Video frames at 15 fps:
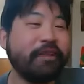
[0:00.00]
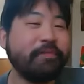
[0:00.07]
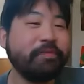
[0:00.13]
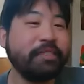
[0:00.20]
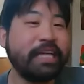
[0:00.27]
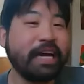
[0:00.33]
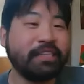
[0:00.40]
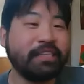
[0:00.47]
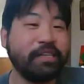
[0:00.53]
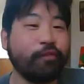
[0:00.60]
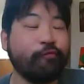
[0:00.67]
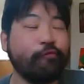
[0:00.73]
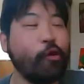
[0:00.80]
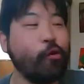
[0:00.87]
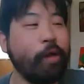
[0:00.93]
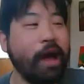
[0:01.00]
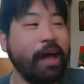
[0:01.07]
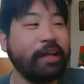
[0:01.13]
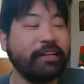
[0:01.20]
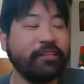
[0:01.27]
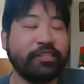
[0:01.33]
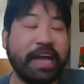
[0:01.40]
is actually a robot.
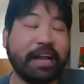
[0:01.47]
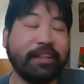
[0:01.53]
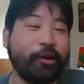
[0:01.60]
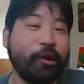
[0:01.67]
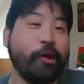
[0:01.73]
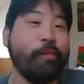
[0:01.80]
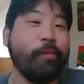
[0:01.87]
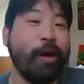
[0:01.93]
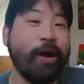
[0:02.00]
They just got to turn him on.